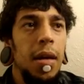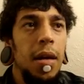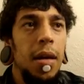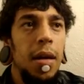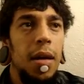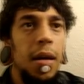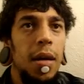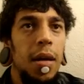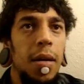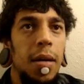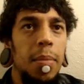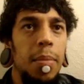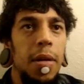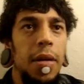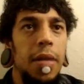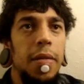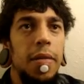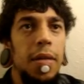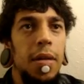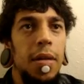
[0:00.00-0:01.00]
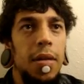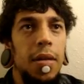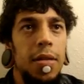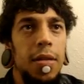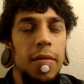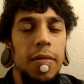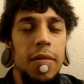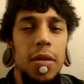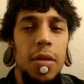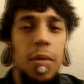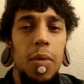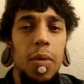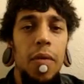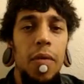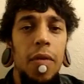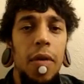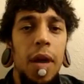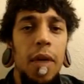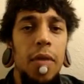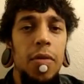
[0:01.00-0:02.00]
But the
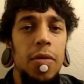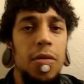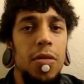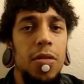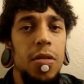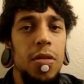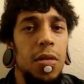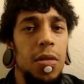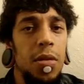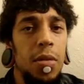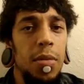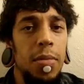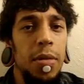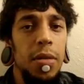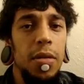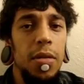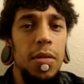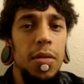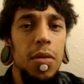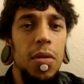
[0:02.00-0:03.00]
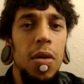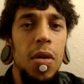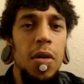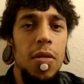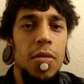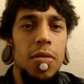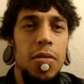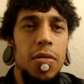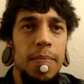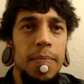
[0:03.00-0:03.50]
17.5 was just a little bit too large.